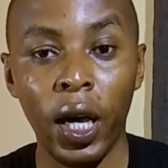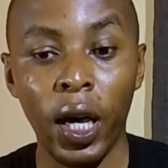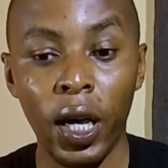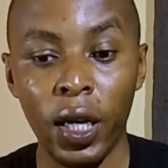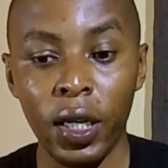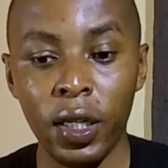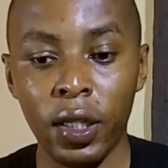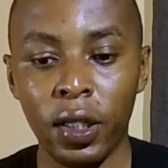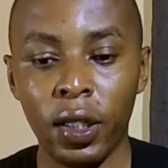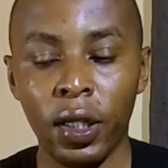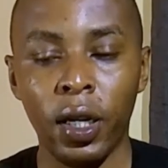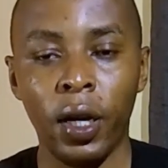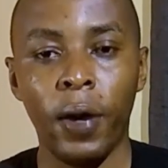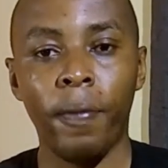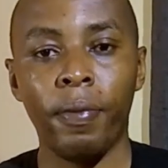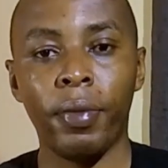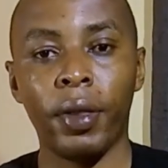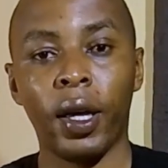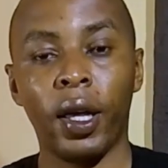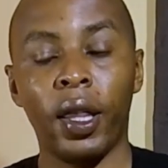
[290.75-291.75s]
is
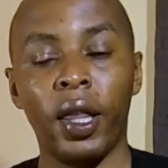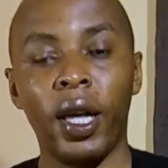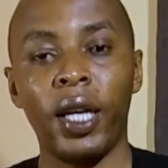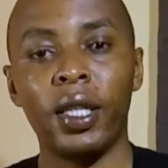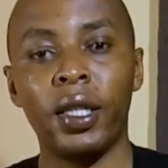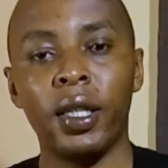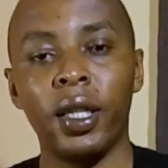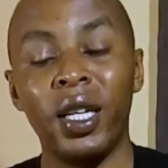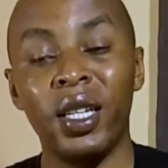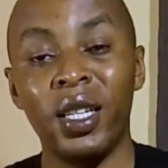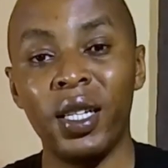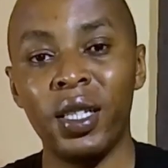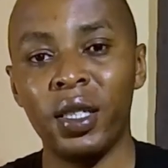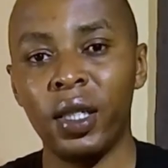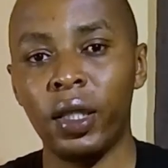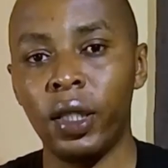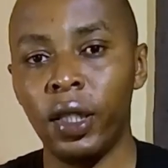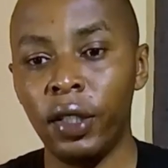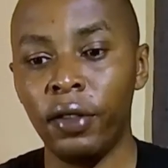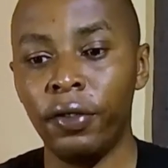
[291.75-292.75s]
that it
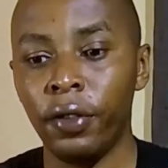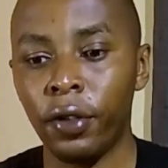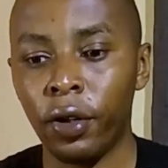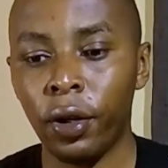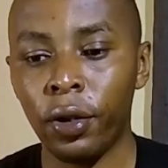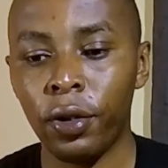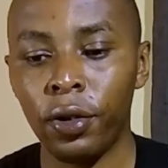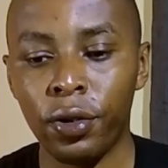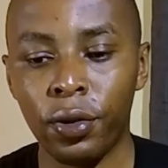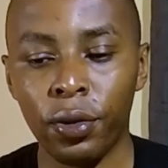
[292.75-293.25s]
is difficult